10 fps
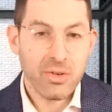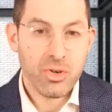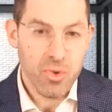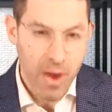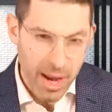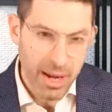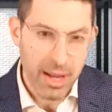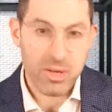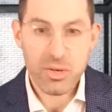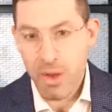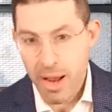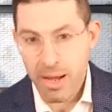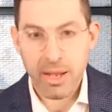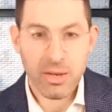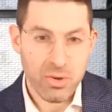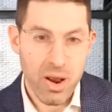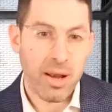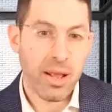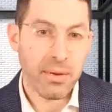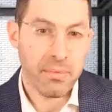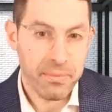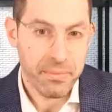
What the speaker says: training, training, training.